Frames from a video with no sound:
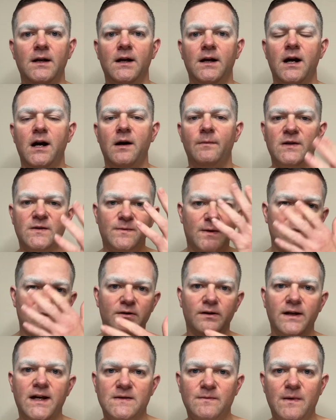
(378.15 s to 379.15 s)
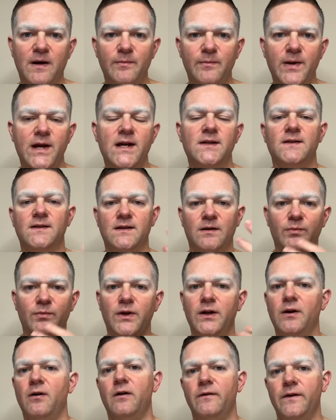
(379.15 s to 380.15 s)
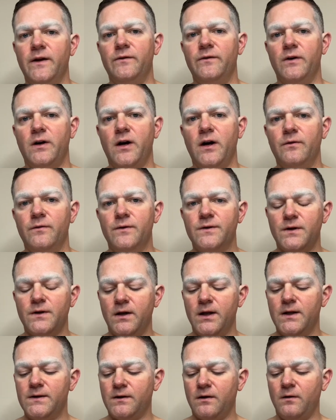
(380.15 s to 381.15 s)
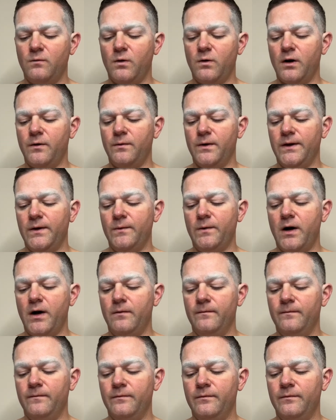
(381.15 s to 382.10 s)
especially as my base, as I'm putting all the other colors on it, it's gonna work really well.